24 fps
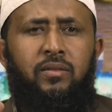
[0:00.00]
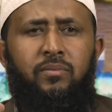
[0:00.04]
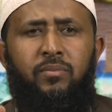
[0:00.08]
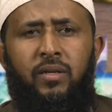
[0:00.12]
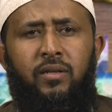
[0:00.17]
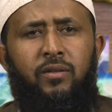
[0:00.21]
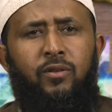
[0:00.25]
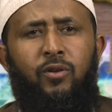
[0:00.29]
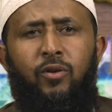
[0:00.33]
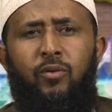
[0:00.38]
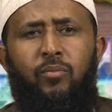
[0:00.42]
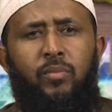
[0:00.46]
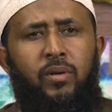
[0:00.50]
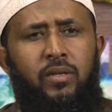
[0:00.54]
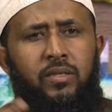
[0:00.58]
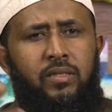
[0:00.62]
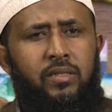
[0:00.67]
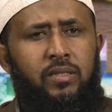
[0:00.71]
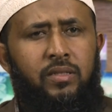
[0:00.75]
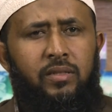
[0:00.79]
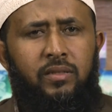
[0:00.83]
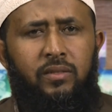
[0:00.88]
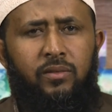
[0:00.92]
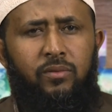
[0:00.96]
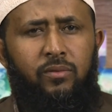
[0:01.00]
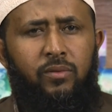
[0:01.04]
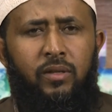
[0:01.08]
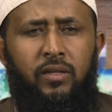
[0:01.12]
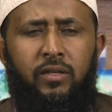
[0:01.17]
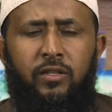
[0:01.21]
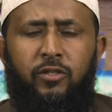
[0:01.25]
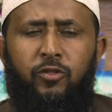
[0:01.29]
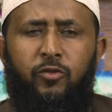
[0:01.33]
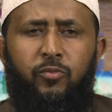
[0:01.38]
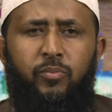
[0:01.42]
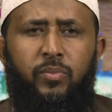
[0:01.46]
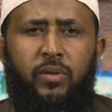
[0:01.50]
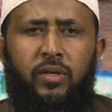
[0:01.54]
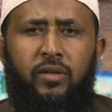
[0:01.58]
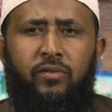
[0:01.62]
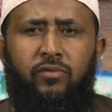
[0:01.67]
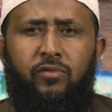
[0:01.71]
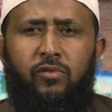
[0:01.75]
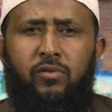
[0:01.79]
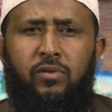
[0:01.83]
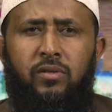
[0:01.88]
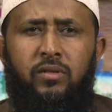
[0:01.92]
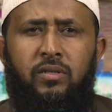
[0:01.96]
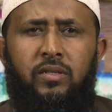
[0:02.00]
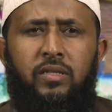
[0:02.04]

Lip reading: but nobody willing to pay for it.